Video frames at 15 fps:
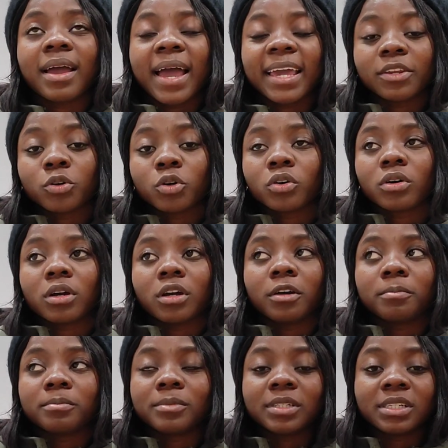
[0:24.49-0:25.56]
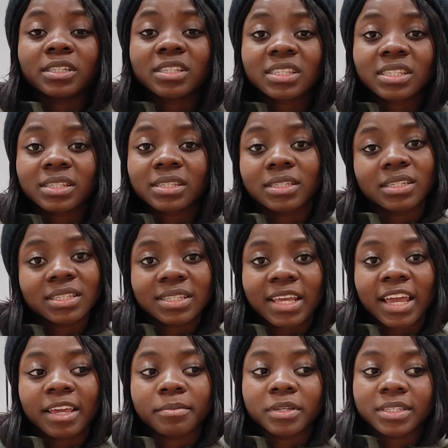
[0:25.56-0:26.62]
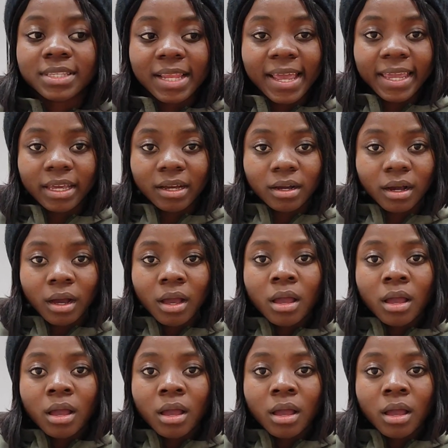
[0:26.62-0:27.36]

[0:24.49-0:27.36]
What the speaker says: I know this time is like